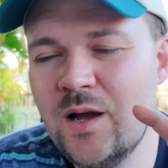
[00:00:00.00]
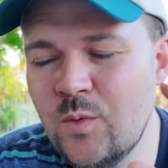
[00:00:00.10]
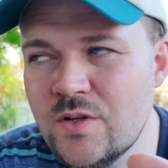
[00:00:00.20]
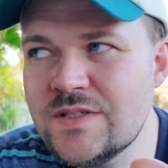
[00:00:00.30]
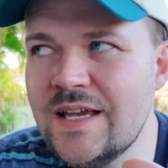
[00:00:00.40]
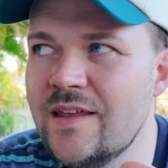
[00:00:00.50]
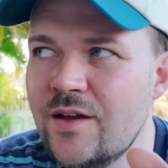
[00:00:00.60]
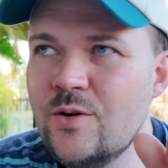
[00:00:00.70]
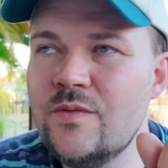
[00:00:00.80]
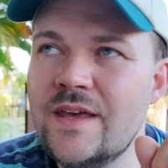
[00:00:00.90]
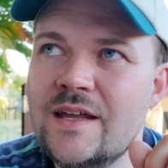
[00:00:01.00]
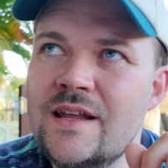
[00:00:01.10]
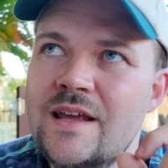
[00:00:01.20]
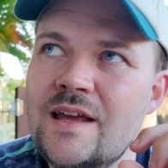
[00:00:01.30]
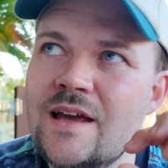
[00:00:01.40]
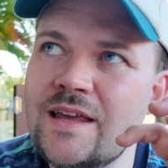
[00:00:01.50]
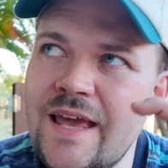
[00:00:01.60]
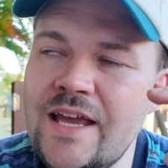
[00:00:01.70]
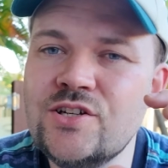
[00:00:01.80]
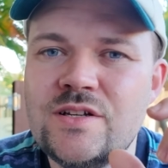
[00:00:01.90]
I will say though that
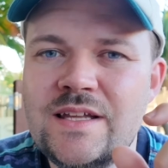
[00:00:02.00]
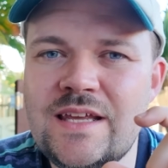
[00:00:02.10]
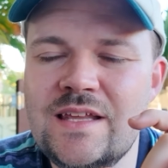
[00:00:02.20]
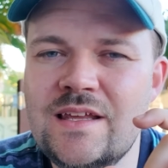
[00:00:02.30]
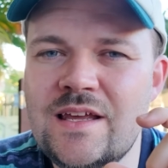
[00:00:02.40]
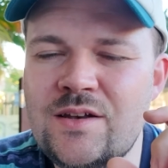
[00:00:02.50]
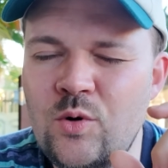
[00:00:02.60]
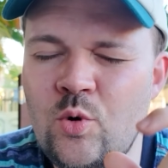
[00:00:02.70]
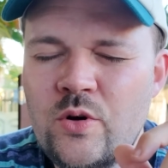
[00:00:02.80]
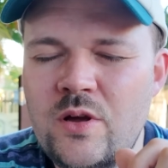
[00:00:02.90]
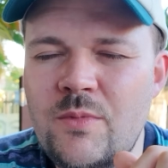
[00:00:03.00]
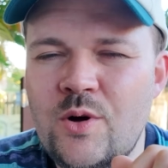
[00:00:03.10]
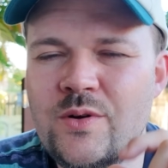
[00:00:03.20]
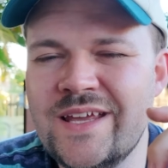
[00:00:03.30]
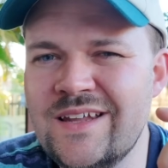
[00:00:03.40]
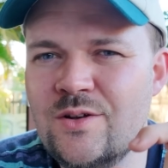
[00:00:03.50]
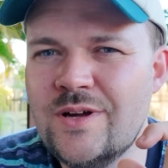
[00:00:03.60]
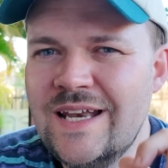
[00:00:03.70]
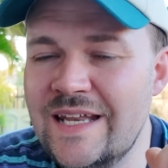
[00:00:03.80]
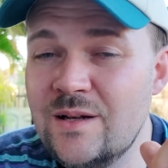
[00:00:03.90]
occasionally in auto mode it can
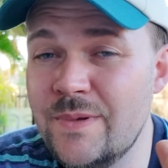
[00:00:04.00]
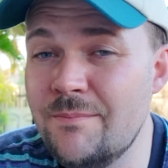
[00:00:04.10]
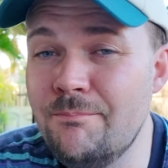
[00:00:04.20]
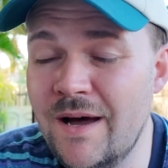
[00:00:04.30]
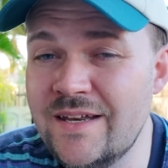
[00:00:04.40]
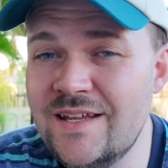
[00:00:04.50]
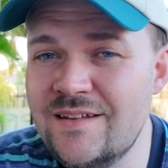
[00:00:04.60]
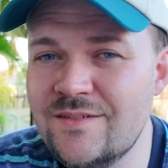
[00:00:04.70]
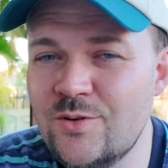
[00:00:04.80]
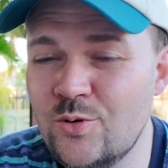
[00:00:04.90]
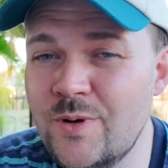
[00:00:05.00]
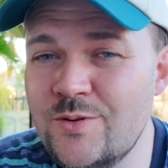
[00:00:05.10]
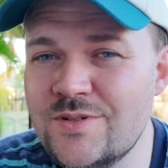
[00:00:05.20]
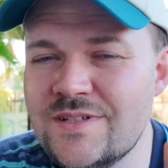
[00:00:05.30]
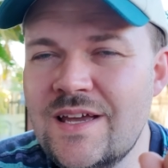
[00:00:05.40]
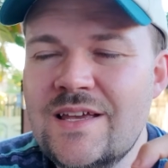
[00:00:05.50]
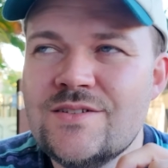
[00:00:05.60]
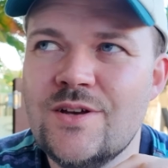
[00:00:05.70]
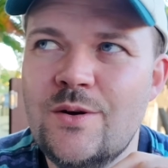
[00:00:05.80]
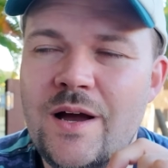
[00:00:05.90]
look a little bit muddy almost
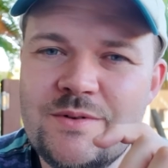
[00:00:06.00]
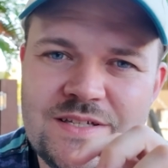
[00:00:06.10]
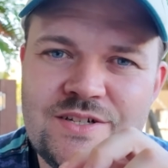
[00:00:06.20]
so I would